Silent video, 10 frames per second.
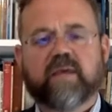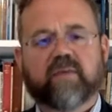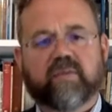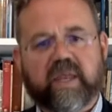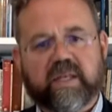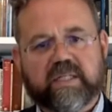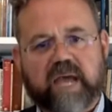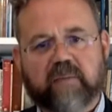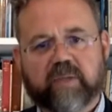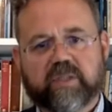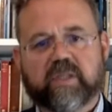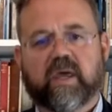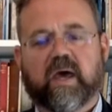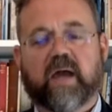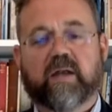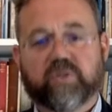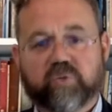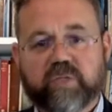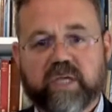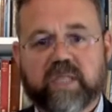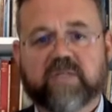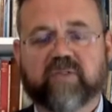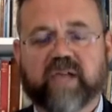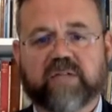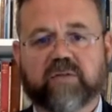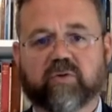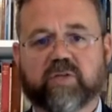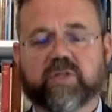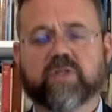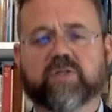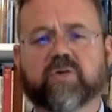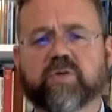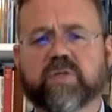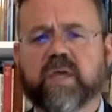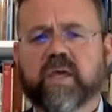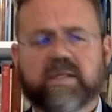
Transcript: They then established an association of classical Christian schools.